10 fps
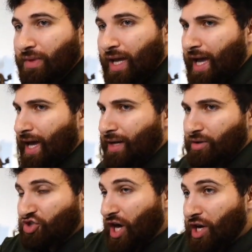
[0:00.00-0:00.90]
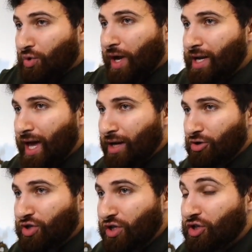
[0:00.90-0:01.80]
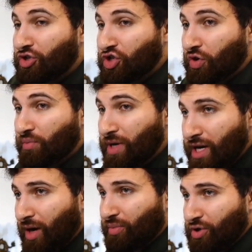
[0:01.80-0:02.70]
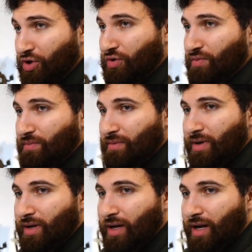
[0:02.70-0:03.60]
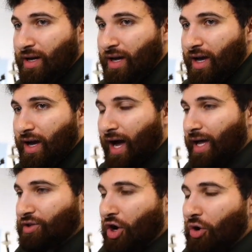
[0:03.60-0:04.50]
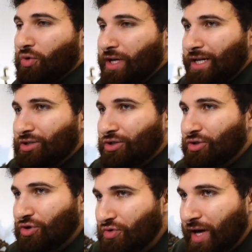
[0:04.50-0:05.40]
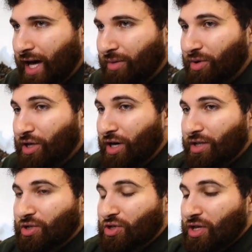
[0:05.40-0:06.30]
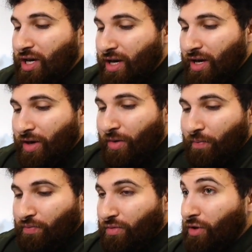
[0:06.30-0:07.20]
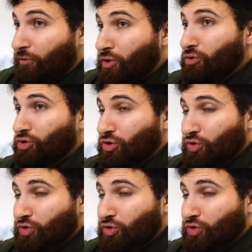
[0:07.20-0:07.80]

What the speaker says: And generate energy to cheer me up, too. I don't need to do that because the future is